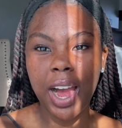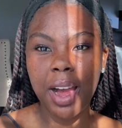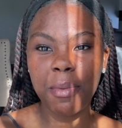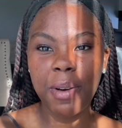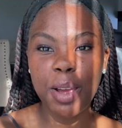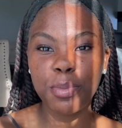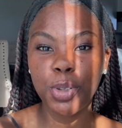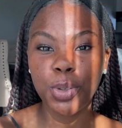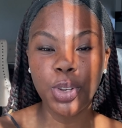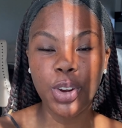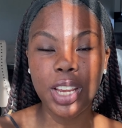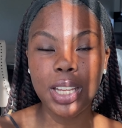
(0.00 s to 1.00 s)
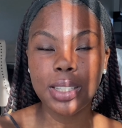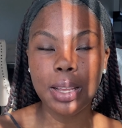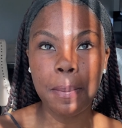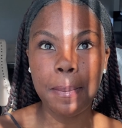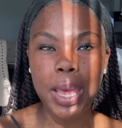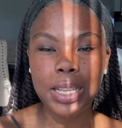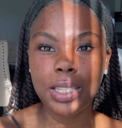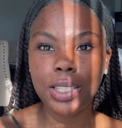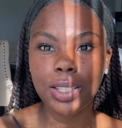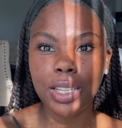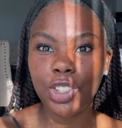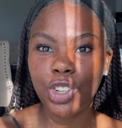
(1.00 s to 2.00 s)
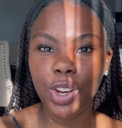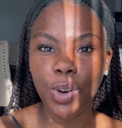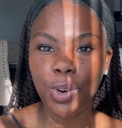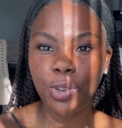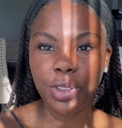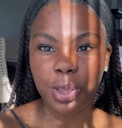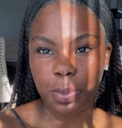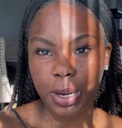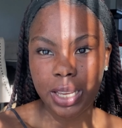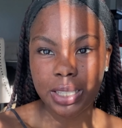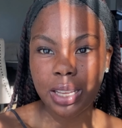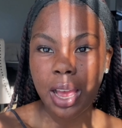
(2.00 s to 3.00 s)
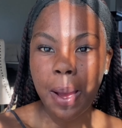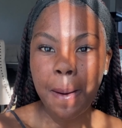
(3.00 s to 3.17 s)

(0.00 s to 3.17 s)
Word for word: um i'm so sorry it's a mess it's literally all over the place